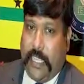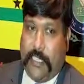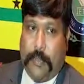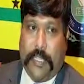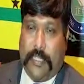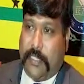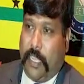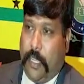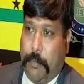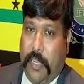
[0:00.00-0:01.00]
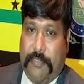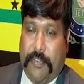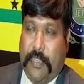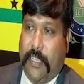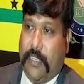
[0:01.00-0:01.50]
Hyderabad is the hub of
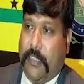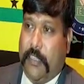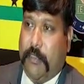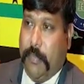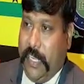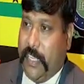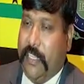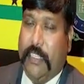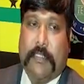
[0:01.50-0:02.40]
medical.